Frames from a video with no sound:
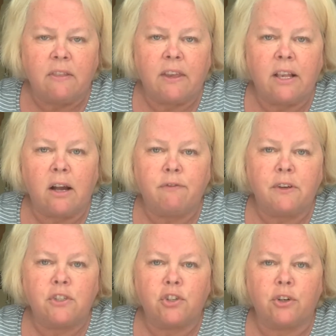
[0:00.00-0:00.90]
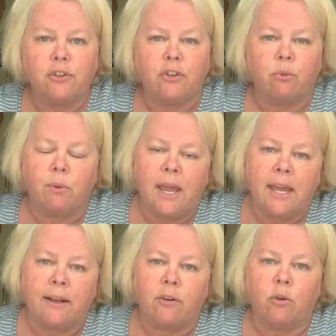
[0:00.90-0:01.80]
They'd often turn to
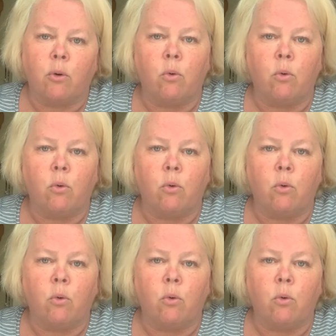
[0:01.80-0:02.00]
red or